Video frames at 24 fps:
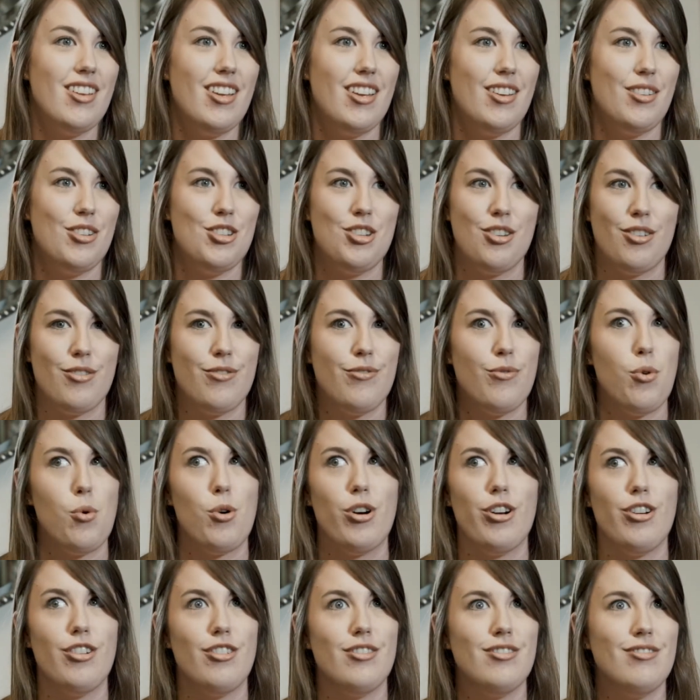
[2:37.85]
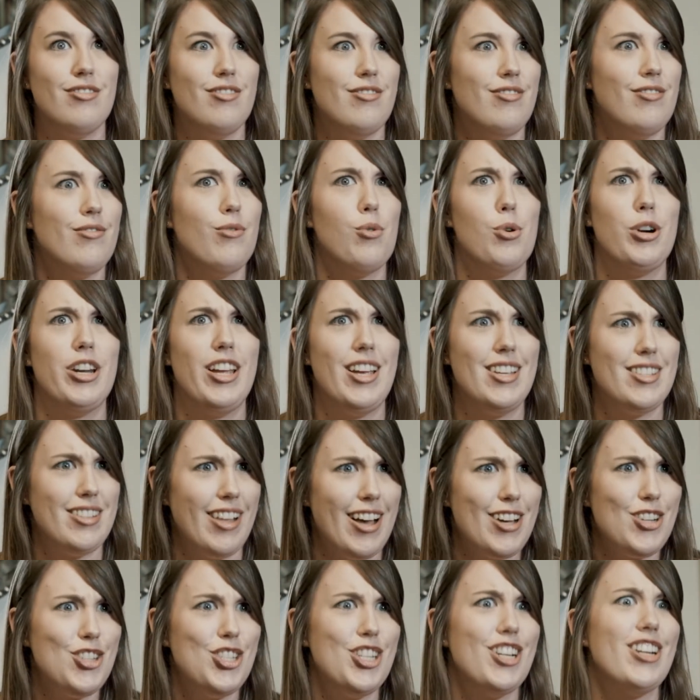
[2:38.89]
it took 4 days
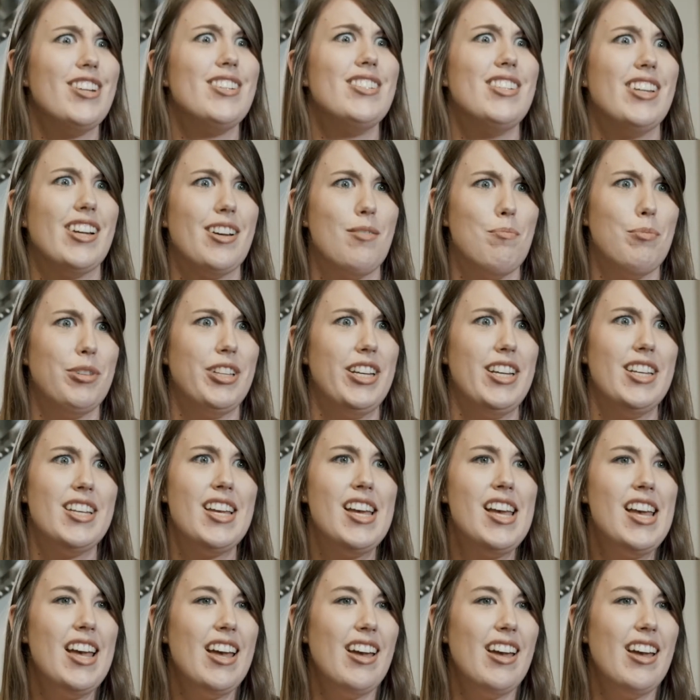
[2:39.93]
last year to complete.